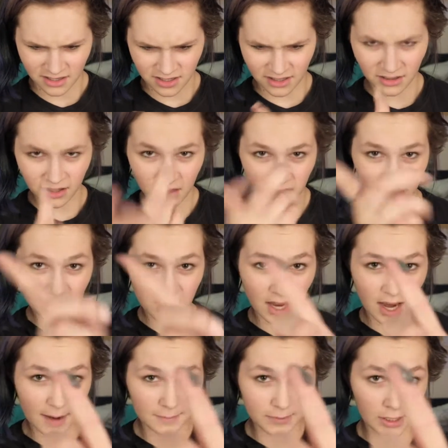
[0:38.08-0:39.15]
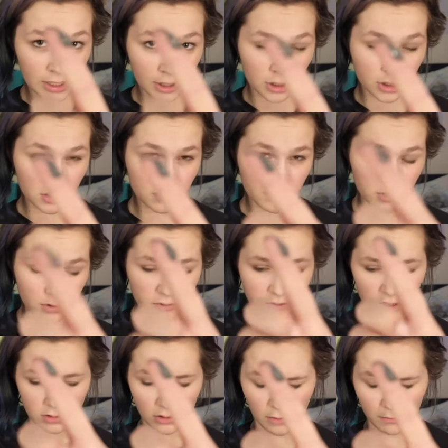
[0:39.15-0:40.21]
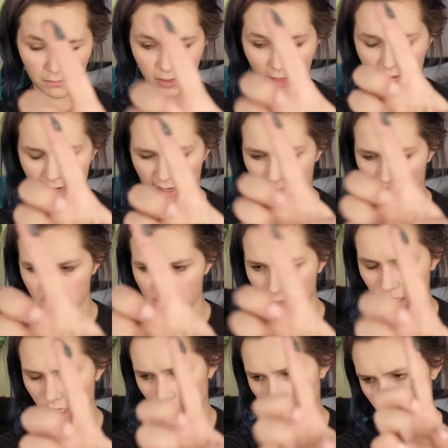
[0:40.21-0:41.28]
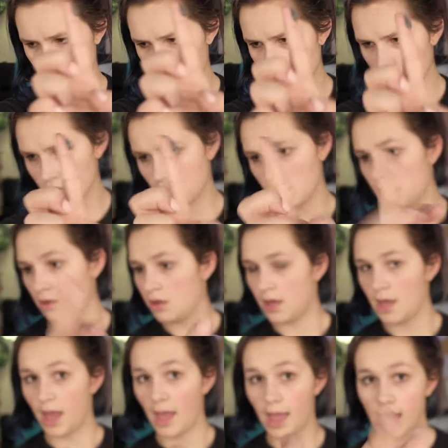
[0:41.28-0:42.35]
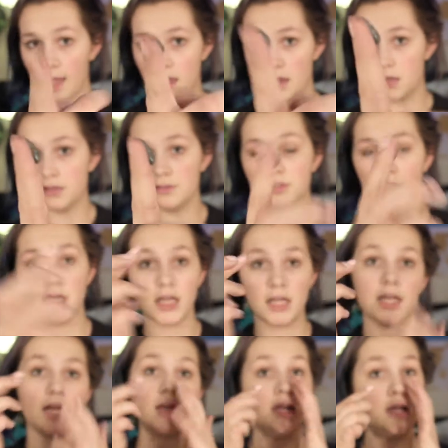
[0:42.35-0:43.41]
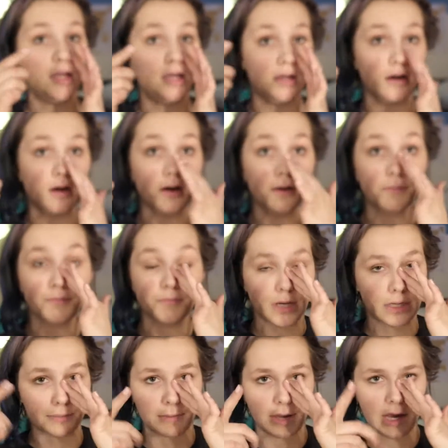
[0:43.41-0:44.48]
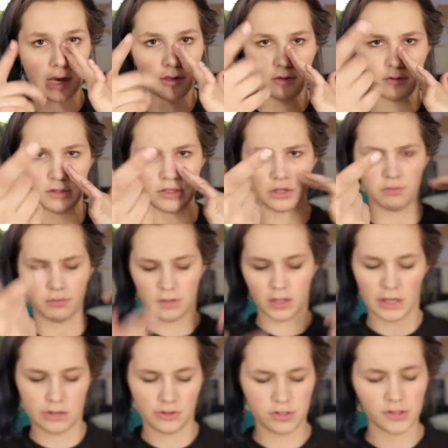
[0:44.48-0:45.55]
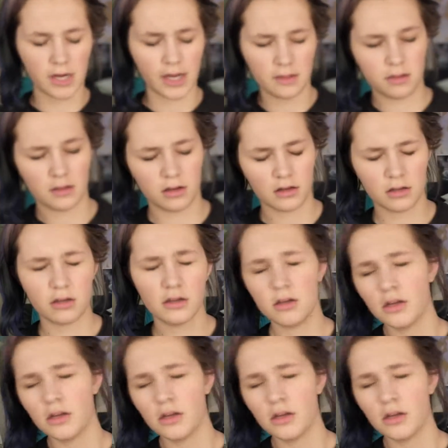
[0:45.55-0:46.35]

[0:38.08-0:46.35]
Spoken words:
It looks like a combination between a blackhead mask and a mud mask, which is really interesting.